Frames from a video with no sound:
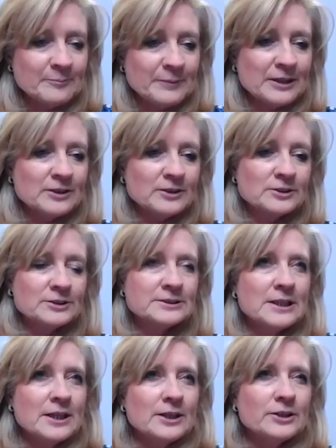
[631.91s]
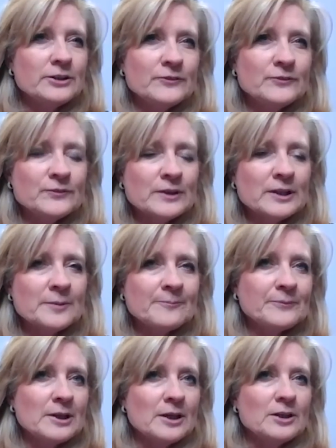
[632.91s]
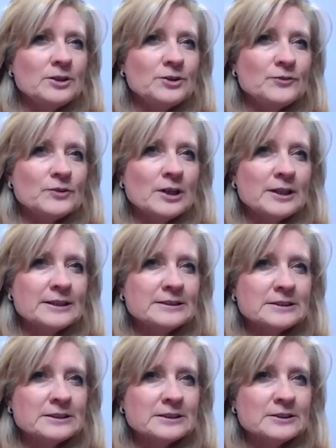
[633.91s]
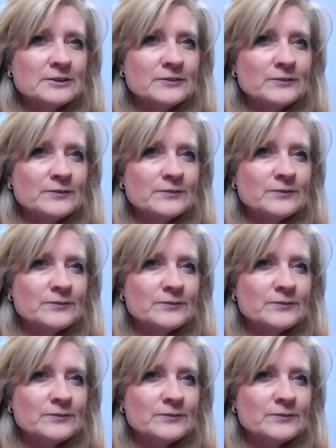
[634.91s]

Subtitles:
because you've kind of